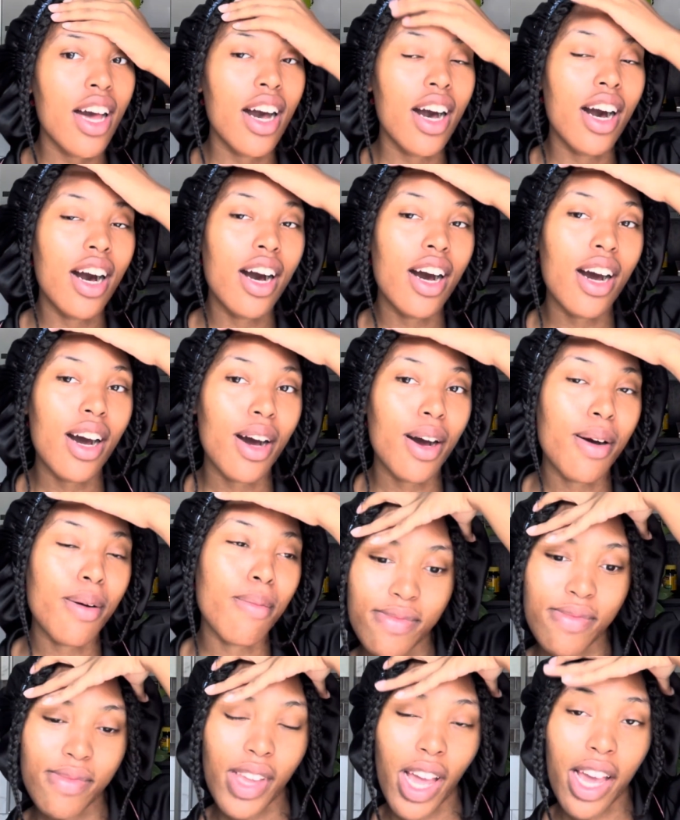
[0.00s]
I
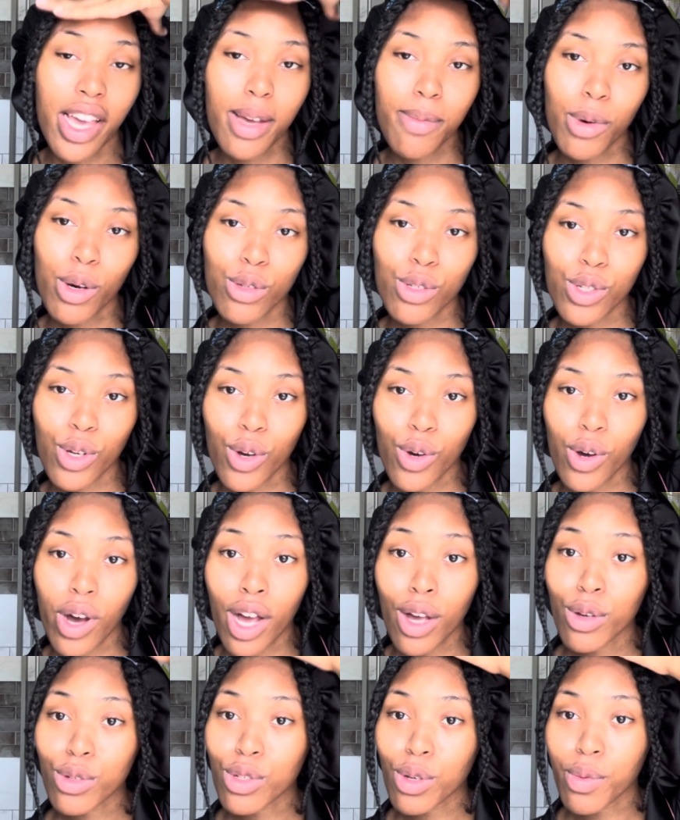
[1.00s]
also
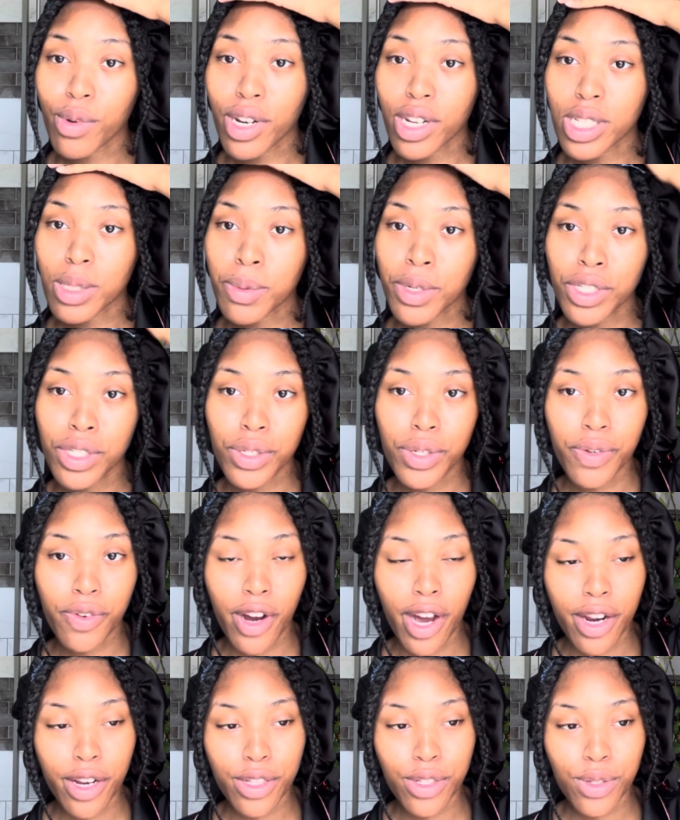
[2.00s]
want to express
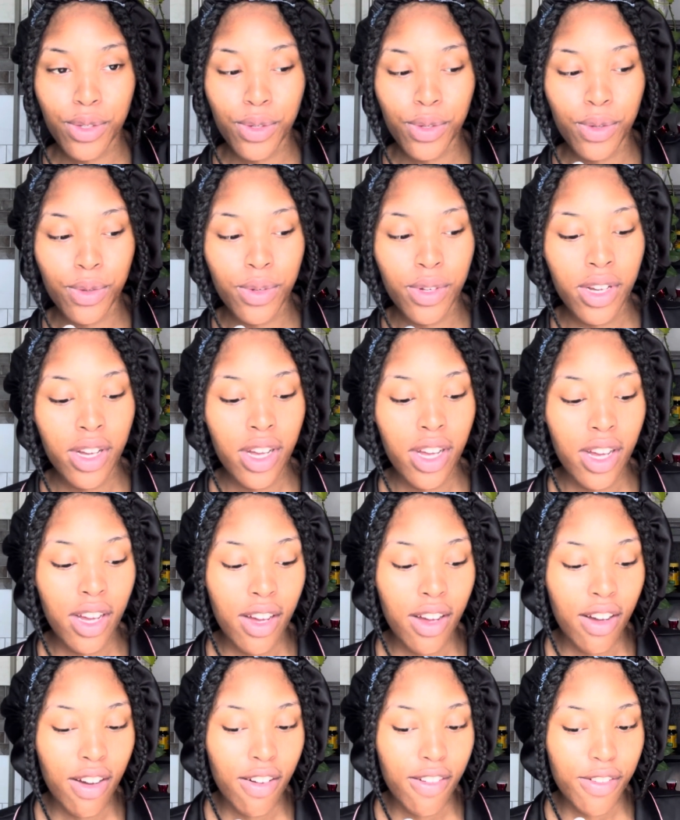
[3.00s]
gratitude
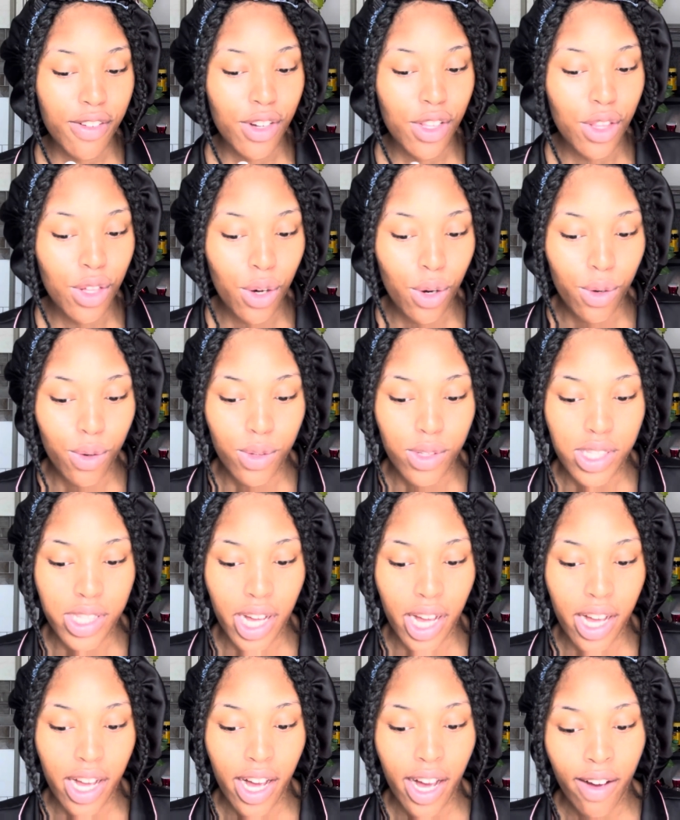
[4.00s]
for those
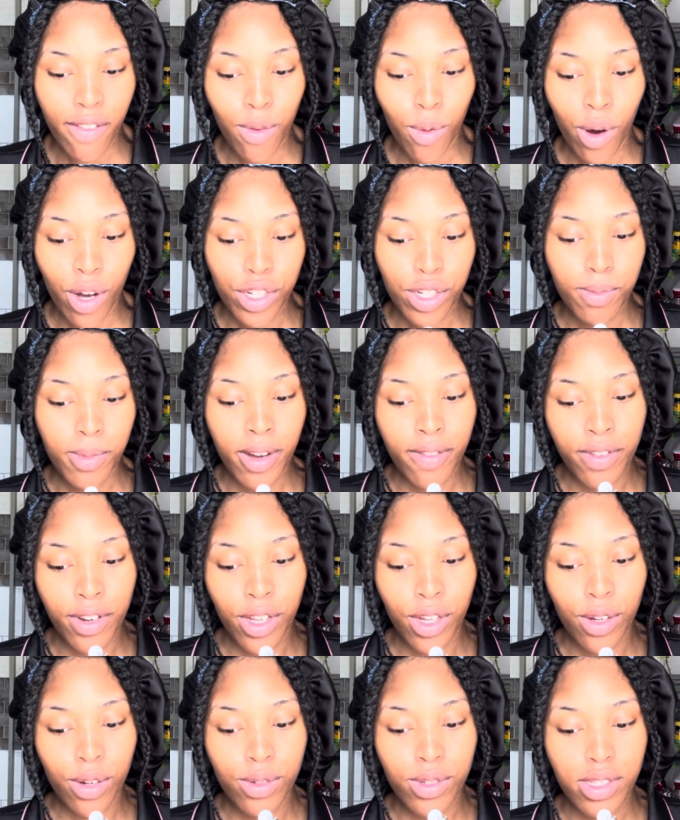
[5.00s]
that have watched my
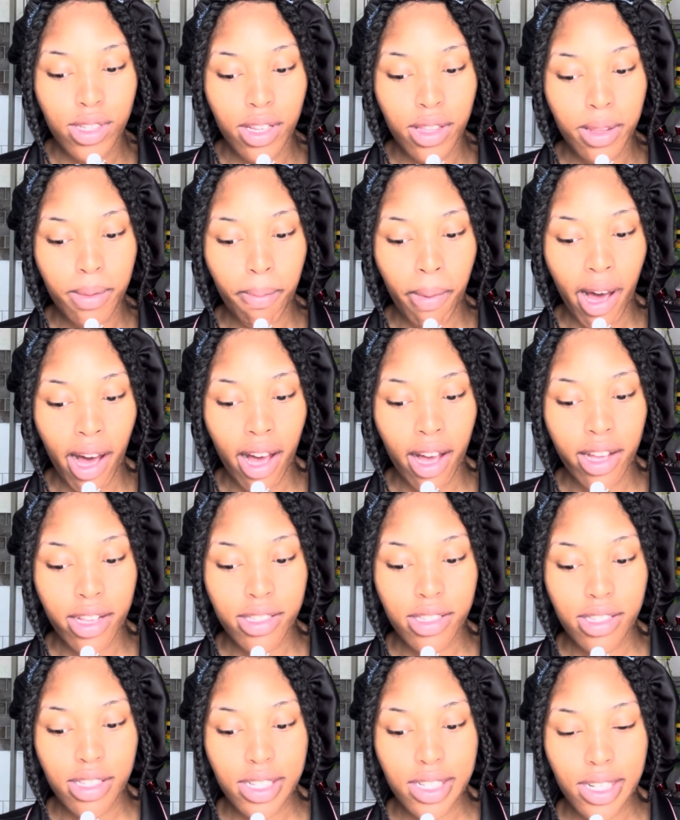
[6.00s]
videos in the
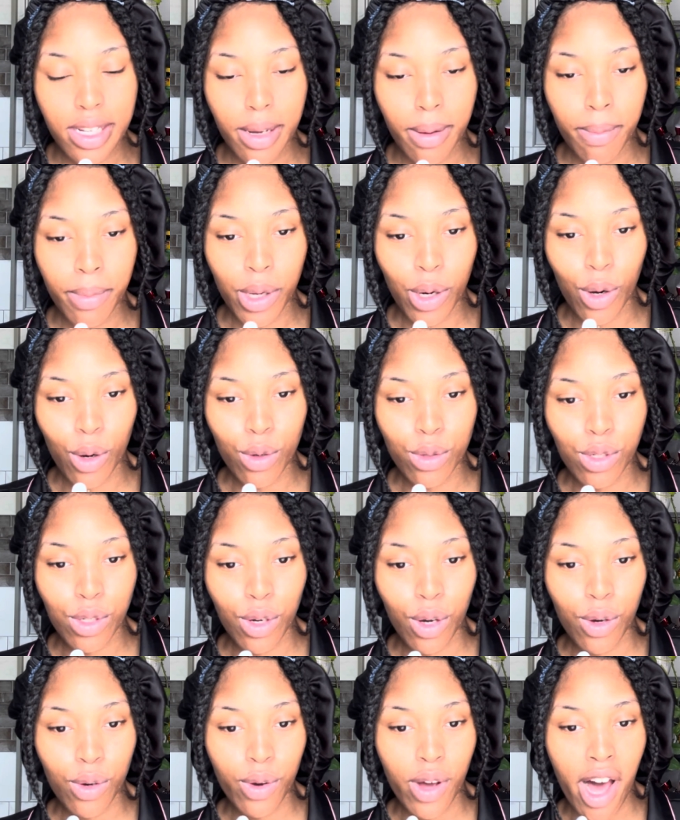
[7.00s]
past, but
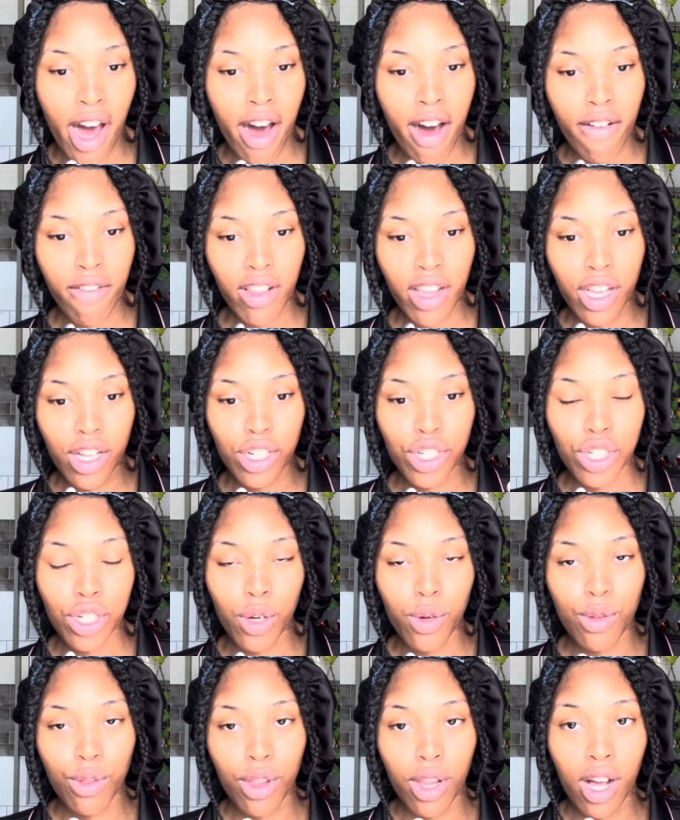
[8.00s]
also have like
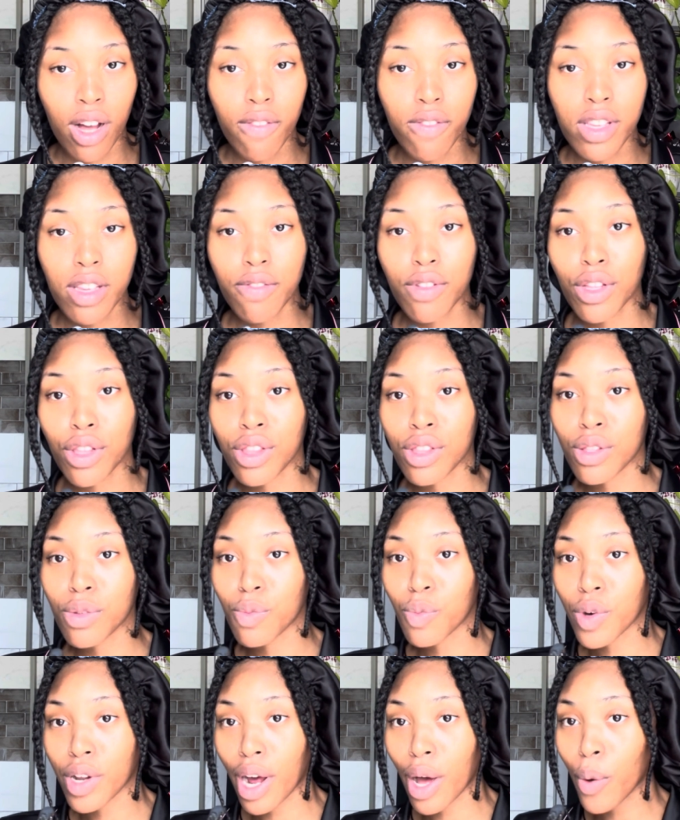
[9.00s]
showed love even
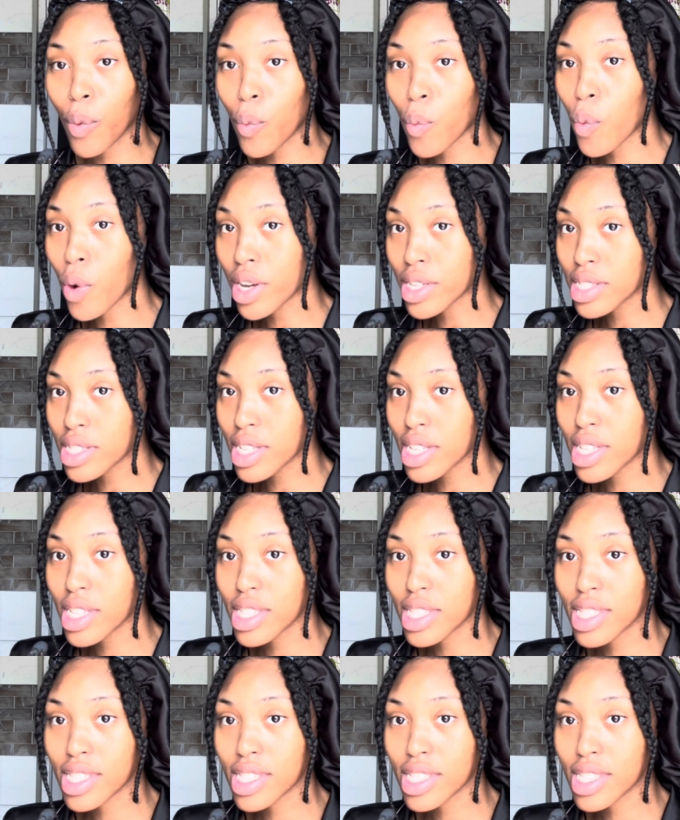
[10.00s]
when I wasn't